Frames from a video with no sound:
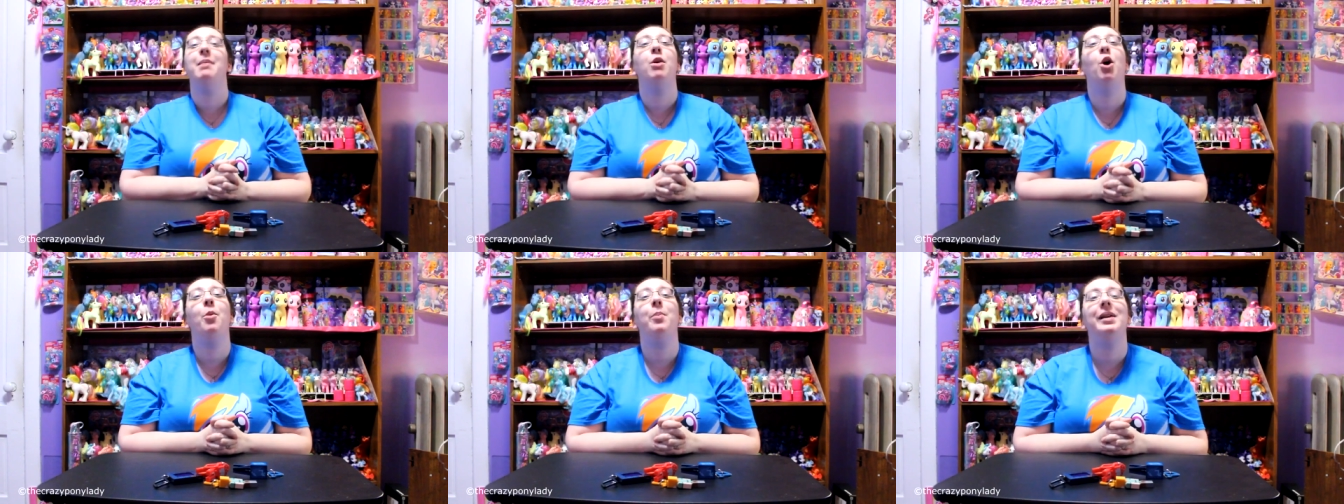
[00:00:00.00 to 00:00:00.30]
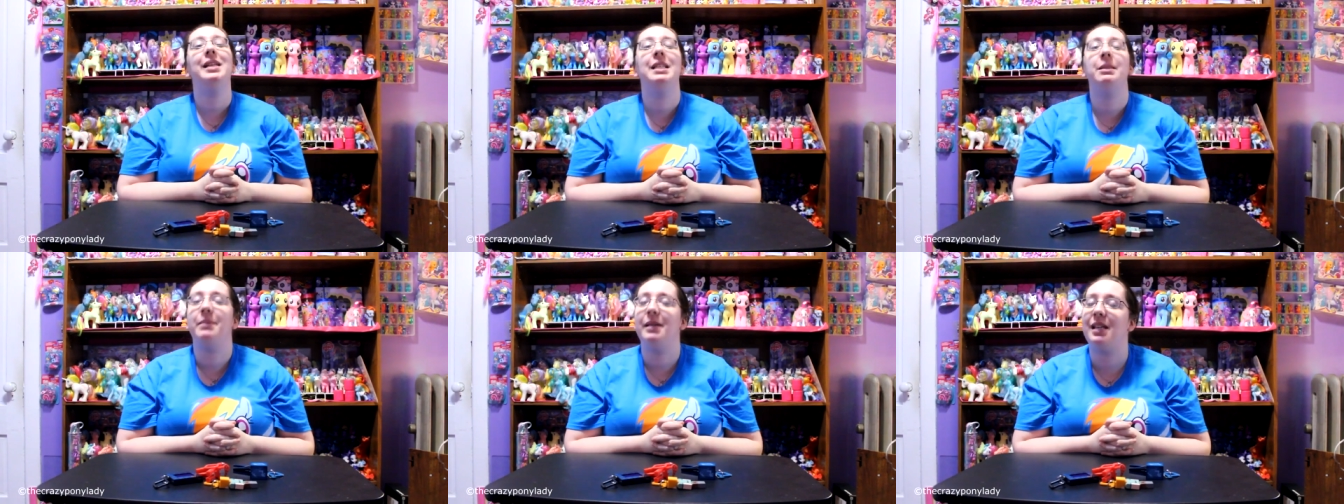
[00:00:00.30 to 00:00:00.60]
I'm
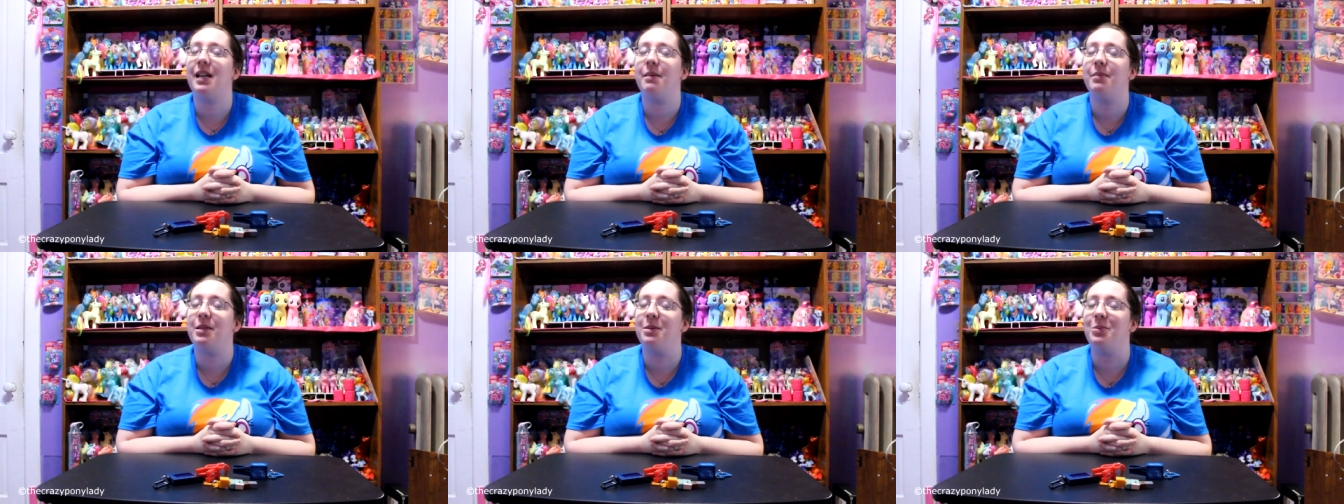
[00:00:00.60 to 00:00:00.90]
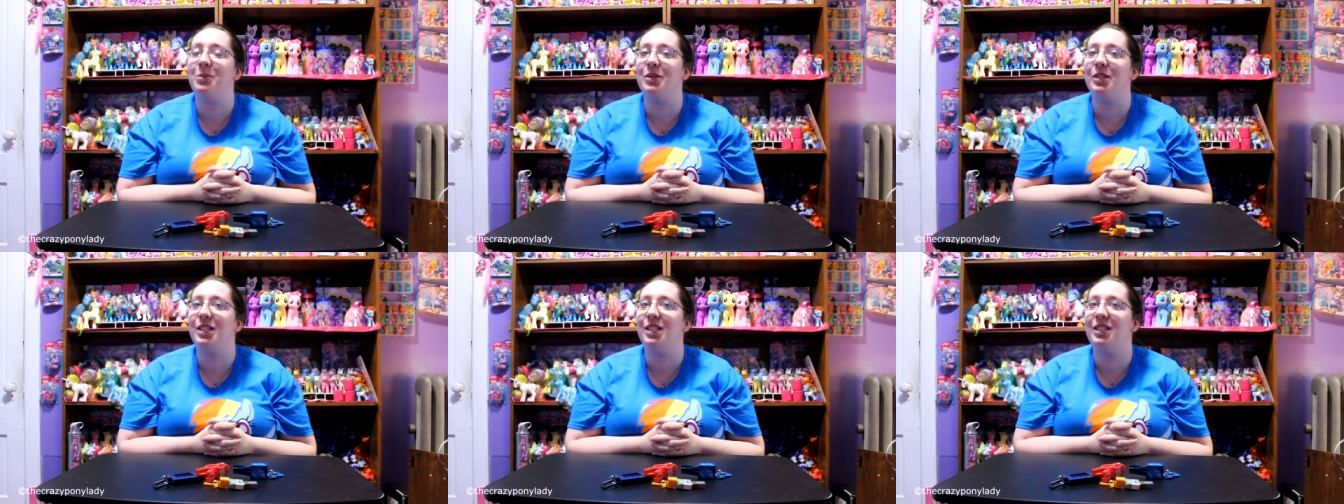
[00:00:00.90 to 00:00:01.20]
hoping to pick up
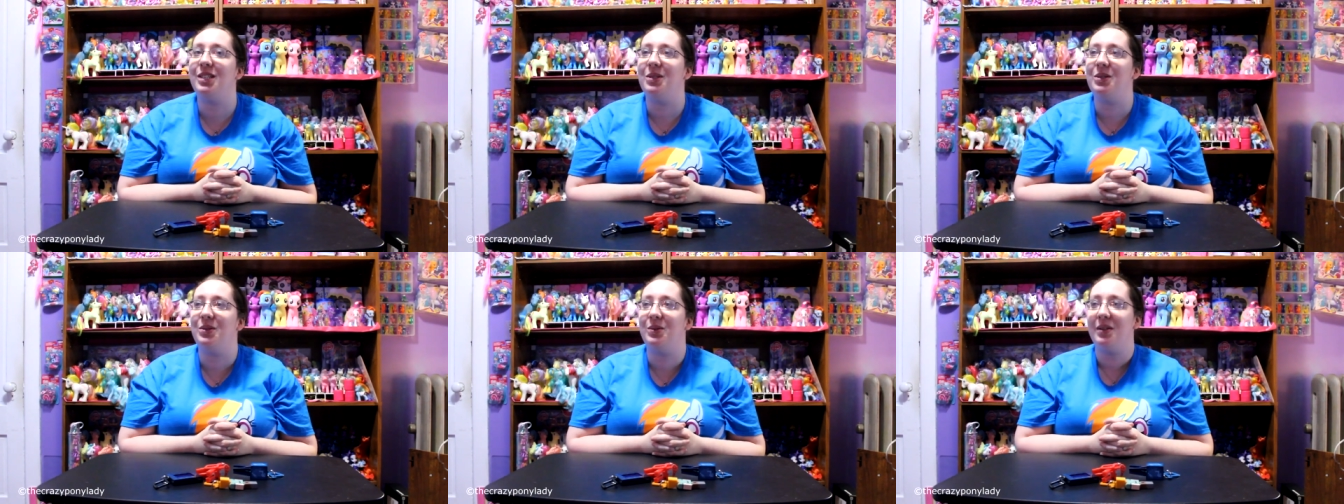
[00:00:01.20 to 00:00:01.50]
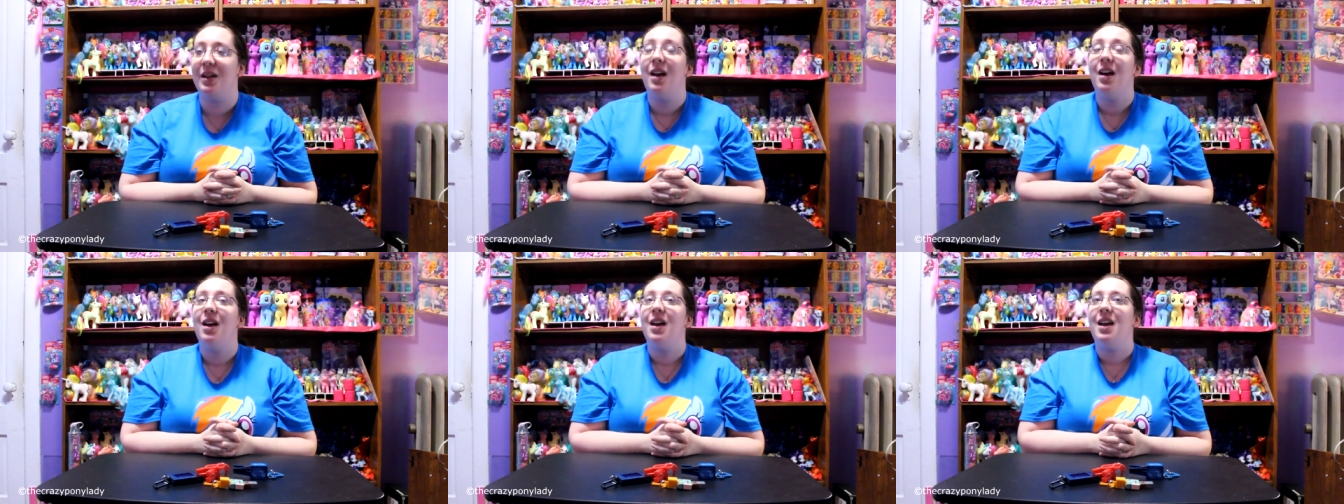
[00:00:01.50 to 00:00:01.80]
some more
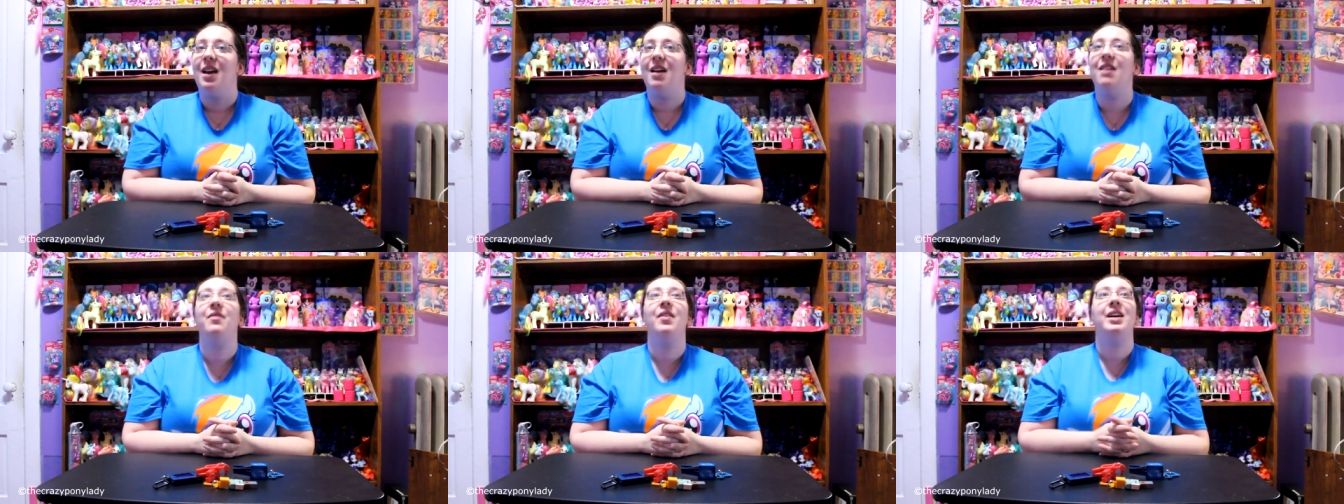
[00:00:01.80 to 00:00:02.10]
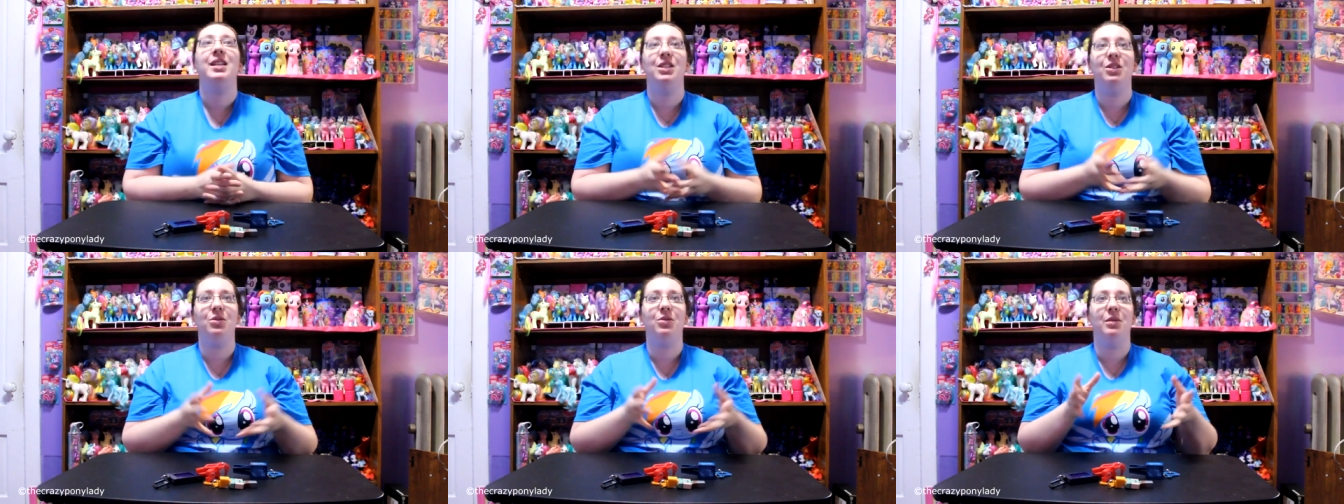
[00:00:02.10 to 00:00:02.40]
soon. If
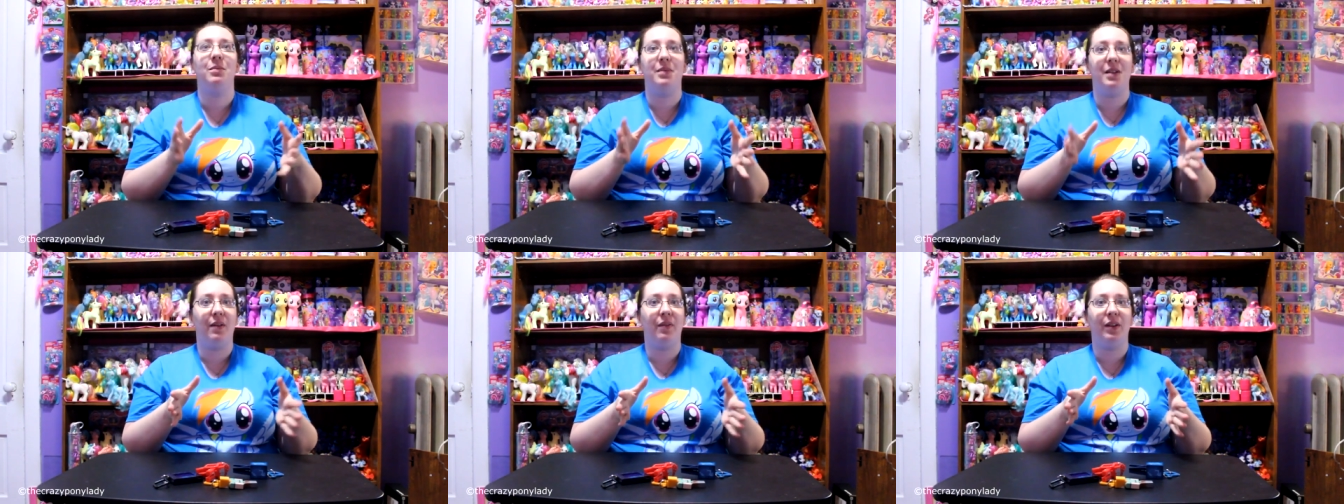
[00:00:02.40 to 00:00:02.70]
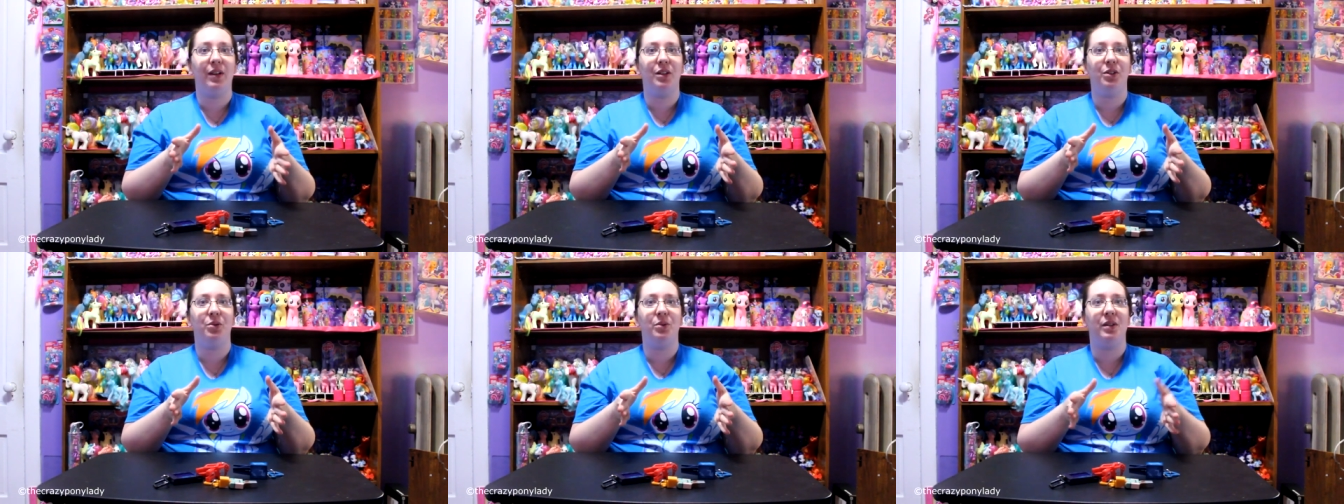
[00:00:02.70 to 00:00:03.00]
I do, I'm
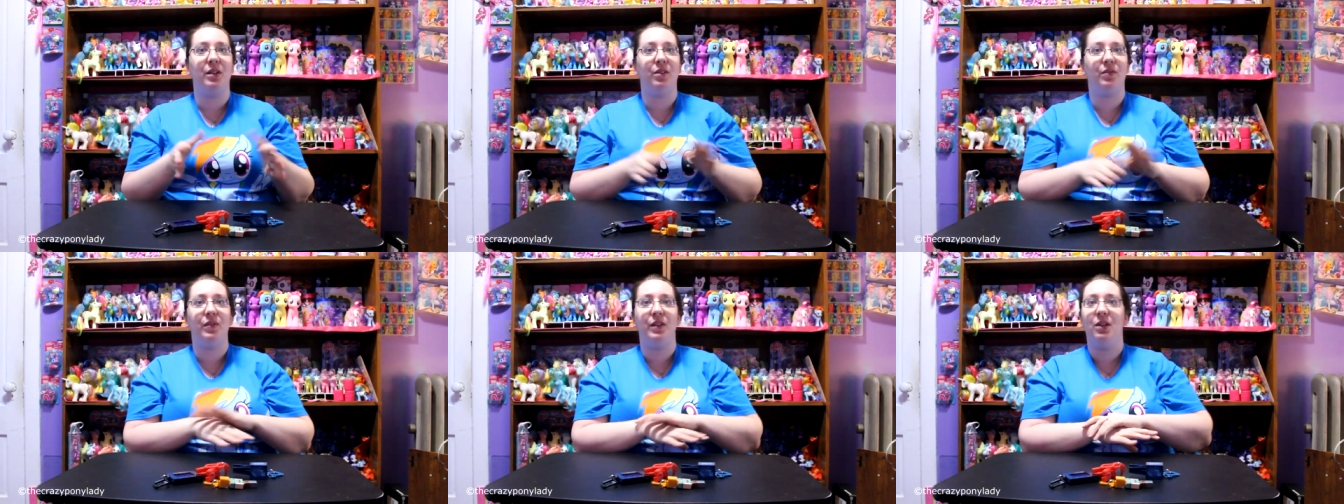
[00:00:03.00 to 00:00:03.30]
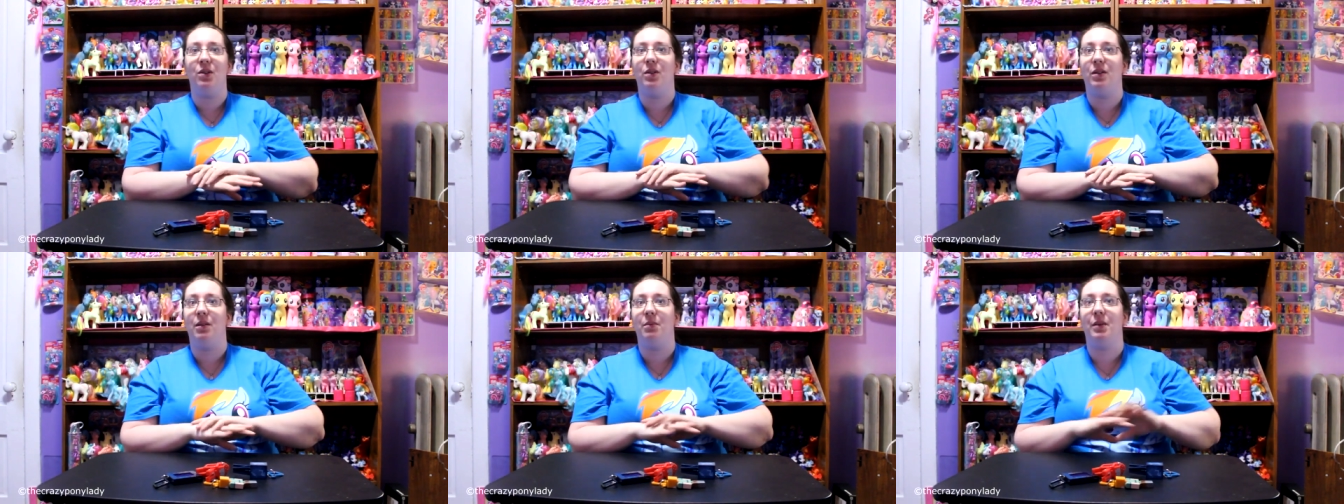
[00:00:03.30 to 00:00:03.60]
definitely going to do another
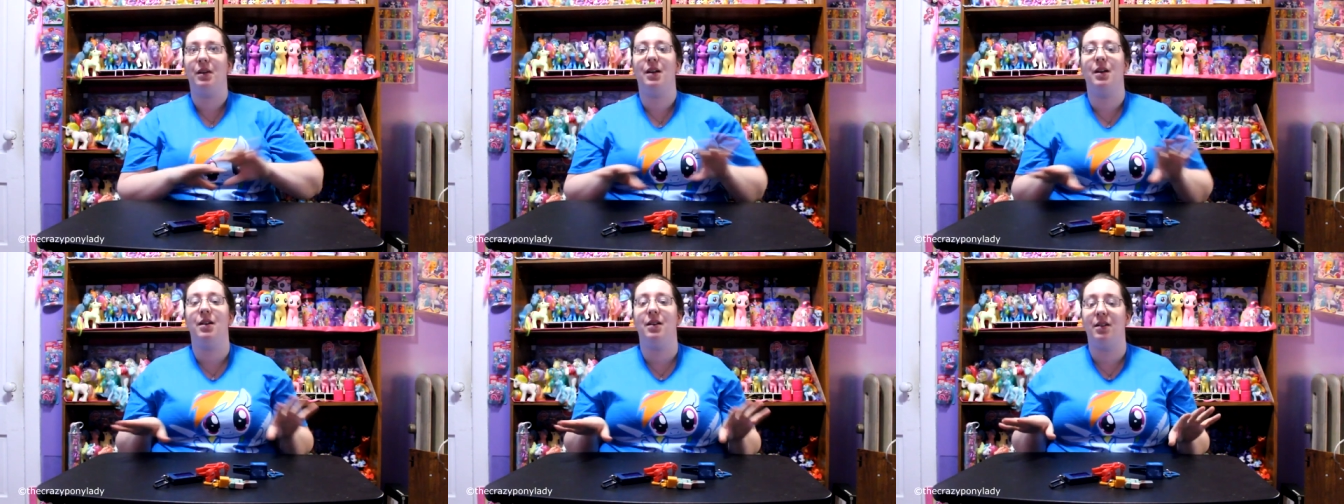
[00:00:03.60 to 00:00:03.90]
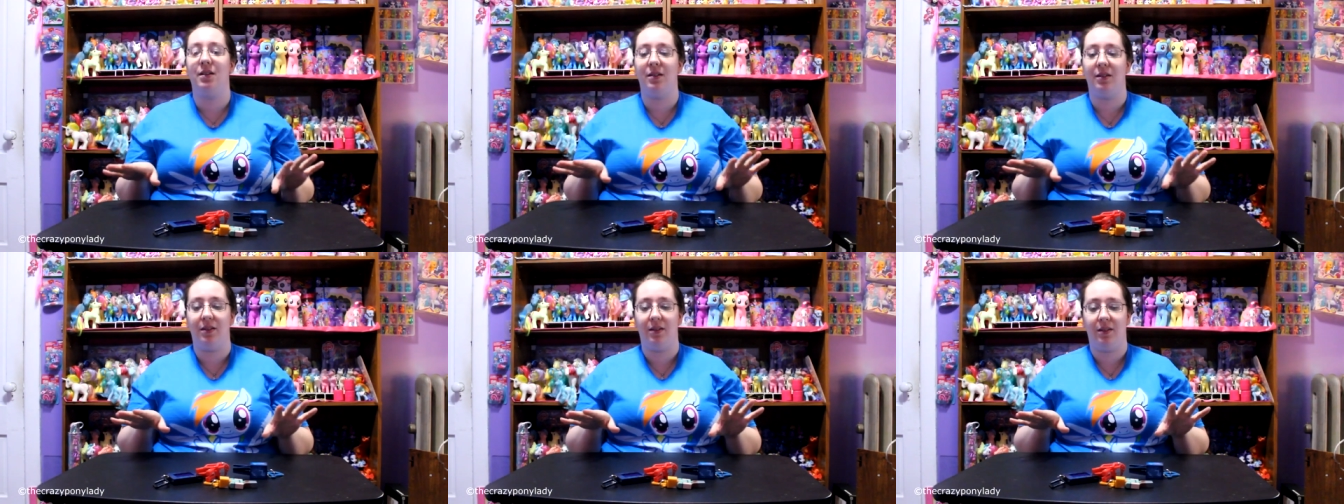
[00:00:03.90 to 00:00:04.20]
video on them
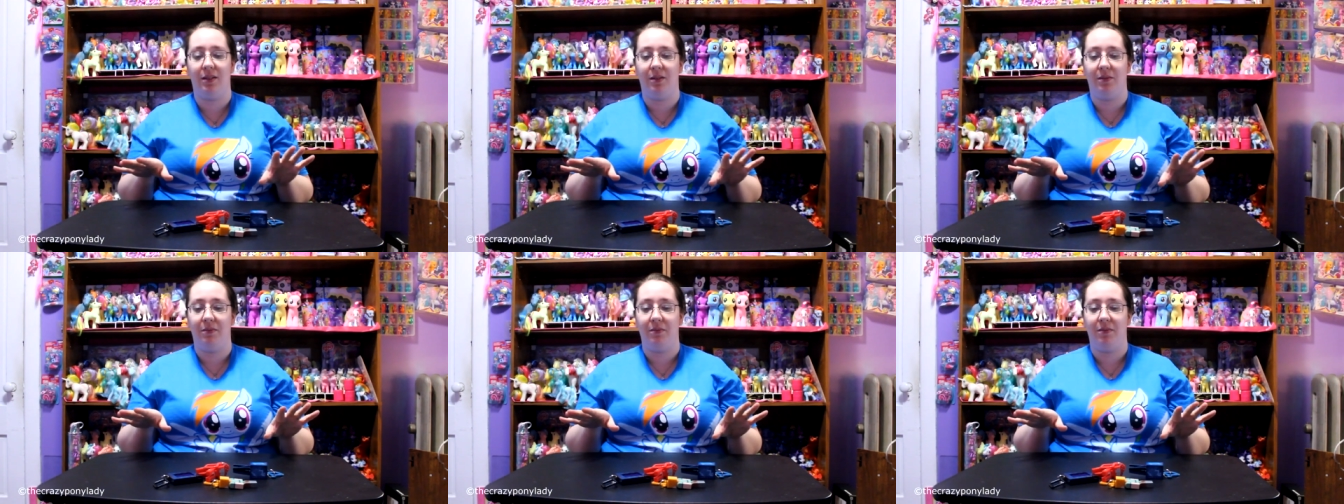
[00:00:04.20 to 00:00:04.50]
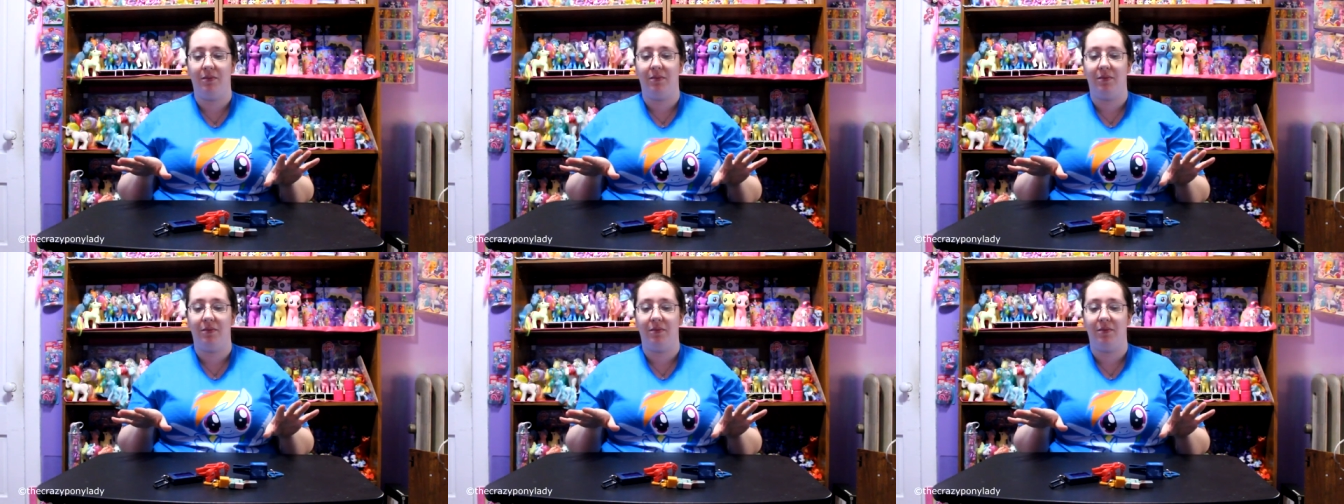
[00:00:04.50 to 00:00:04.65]
because